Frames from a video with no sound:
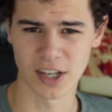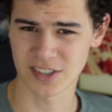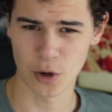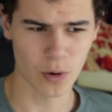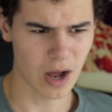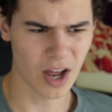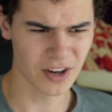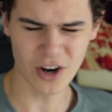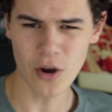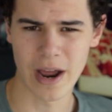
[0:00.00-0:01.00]
So, I
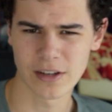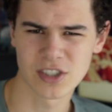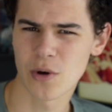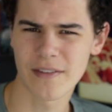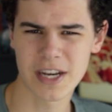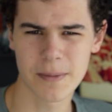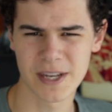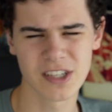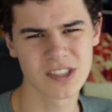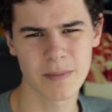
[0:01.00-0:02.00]
don't know, do you have any
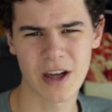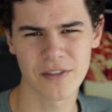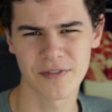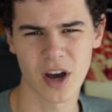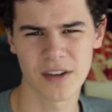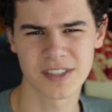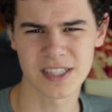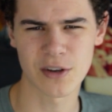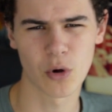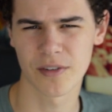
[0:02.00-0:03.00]
opinions about the
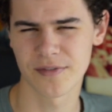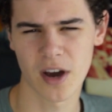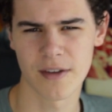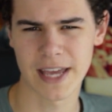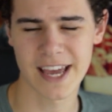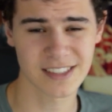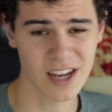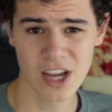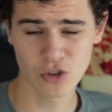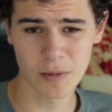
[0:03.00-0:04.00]
5C or the 5S?
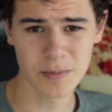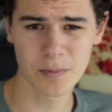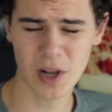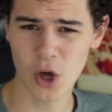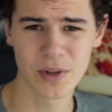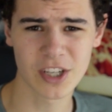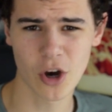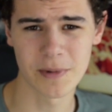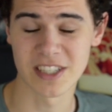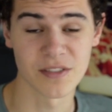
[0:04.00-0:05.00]
Drop them below in the
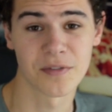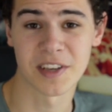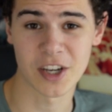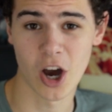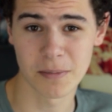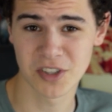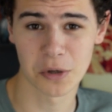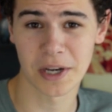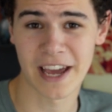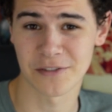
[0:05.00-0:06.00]
comments. If you think I'm
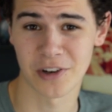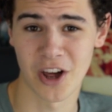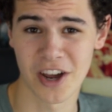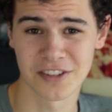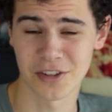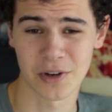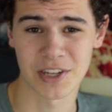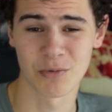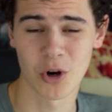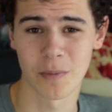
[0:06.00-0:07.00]
totally out of line, totally
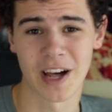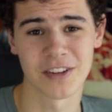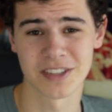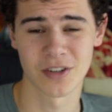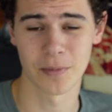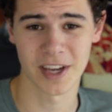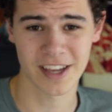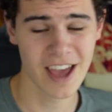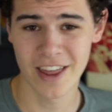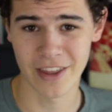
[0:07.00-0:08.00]
wrong about this
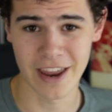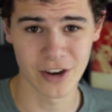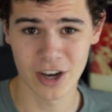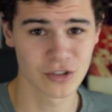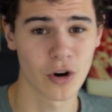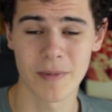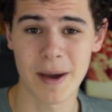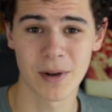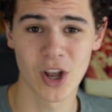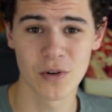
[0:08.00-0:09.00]
topic, then drop
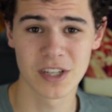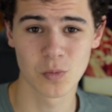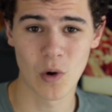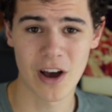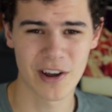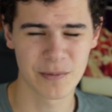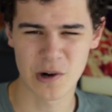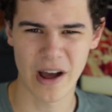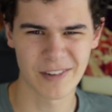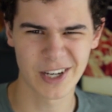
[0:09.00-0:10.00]
that below as well, and
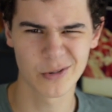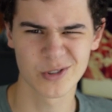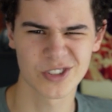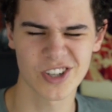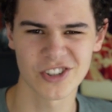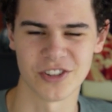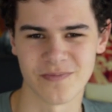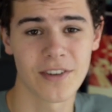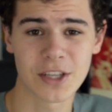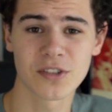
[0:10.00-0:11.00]
we'll have a little discussion.
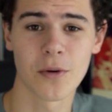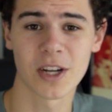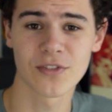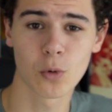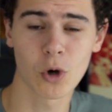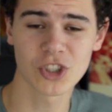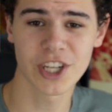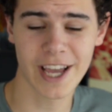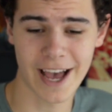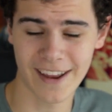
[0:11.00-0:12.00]
Thank you so much for
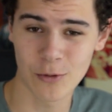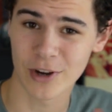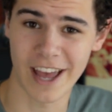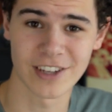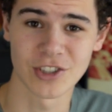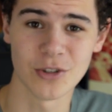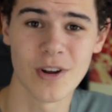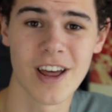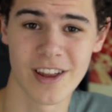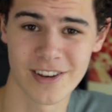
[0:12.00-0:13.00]
watching, and I will catch you
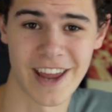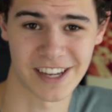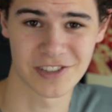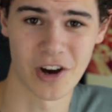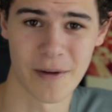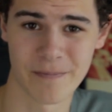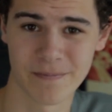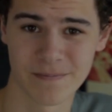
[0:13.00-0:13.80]
next time.